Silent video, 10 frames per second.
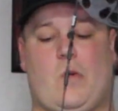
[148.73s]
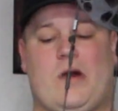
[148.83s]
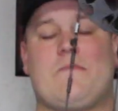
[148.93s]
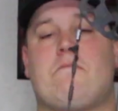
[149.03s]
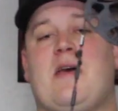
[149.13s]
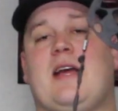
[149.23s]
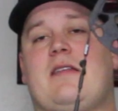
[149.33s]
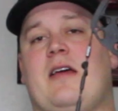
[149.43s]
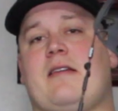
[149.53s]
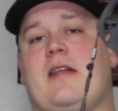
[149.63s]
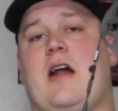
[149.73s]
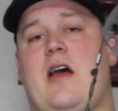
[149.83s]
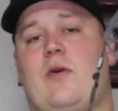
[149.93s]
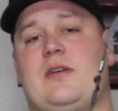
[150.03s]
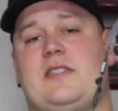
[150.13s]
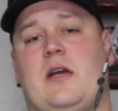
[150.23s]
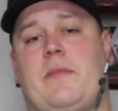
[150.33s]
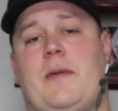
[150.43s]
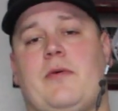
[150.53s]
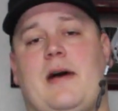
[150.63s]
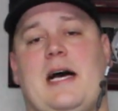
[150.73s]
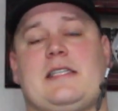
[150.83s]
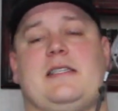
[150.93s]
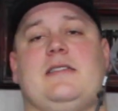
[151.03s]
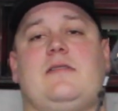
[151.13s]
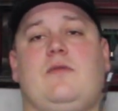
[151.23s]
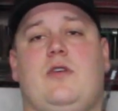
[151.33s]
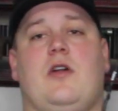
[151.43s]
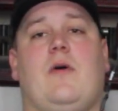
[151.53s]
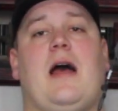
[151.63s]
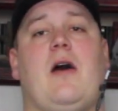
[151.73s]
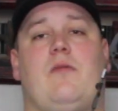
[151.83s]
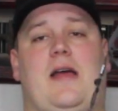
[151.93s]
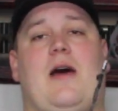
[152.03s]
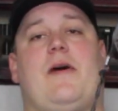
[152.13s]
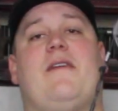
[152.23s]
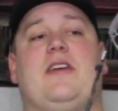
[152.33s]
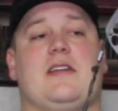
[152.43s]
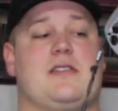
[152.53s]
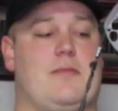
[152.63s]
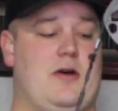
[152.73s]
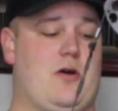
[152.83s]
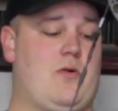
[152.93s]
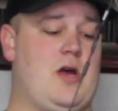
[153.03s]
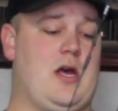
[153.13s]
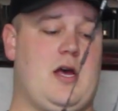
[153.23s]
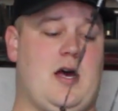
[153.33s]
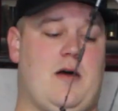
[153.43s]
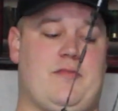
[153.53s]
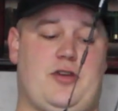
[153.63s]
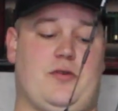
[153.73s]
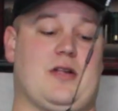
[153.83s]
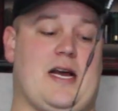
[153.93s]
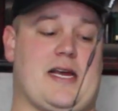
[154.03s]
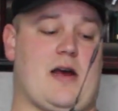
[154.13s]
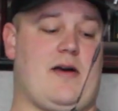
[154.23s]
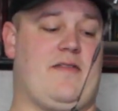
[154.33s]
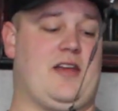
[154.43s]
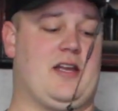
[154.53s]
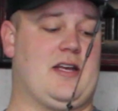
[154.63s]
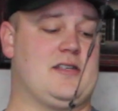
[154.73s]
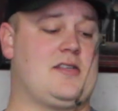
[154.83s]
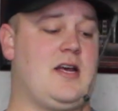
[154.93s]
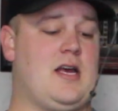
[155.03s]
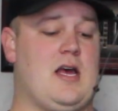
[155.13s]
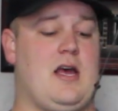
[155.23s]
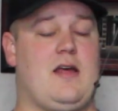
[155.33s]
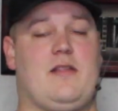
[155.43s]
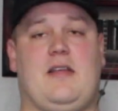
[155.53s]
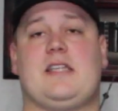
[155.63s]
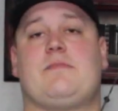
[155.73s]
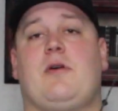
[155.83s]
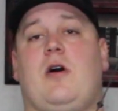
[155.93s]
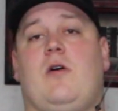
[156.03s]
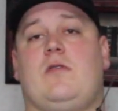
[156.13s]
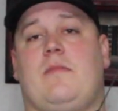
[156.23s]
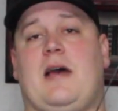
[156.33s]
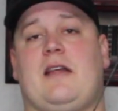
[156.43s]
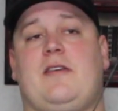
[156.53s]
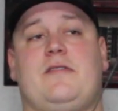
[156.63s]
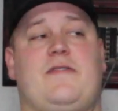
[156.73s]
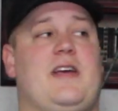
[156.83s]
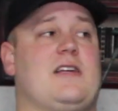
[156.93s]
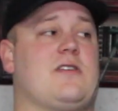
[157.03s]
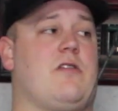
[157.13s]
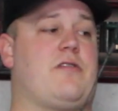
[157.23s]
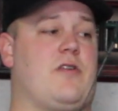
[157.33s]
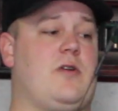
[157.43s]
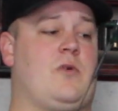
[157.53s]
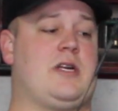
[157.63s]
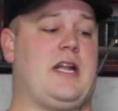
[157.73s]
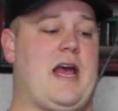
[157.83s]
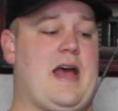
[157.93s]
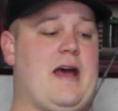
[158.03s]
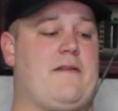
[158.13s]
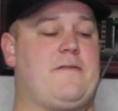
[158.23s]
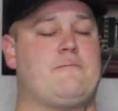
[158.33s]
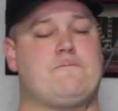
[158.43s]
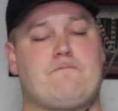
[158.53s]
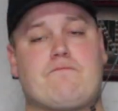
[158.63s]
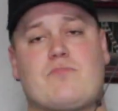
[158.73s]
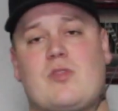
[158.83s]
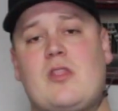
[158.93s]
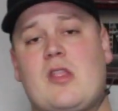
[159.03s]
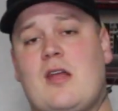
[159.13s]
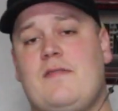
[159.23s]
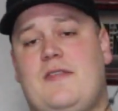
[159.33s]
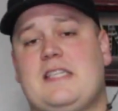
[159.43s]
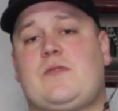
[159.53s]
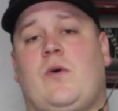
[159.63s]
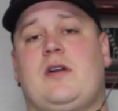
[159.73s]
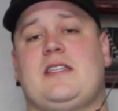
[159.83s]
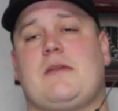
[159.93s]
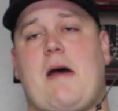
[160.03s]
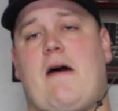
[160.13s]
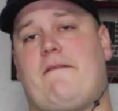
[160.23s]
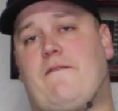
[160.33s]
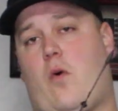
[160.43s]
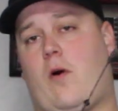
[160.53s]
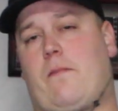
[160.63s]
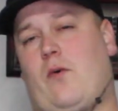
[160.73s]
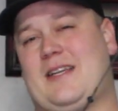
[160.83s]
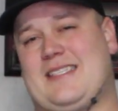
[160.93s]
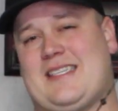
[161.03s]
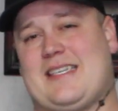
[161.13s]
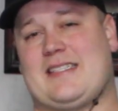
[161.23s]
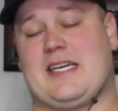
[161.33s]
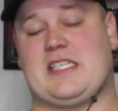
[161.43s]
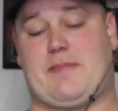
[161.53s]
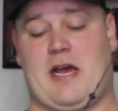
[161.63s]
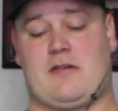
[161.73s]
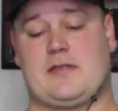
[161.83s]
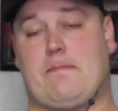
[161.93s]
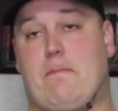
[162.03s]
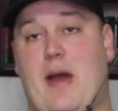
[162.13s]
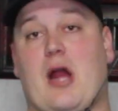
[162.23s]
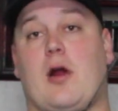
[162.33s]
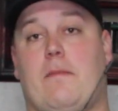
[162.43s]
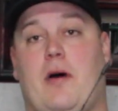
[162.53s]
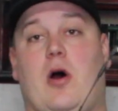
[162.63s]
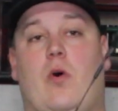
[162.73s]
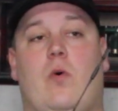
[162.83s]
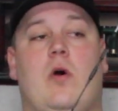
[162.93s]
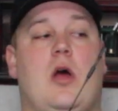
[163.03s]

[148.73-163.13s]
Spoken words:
one big thing that I always hear people ask is, you know, how heavy is the bow? Do you like how heavy it is? This bow, the Mathews VXR 31.5, this one is about 4.66 pounds bare bow.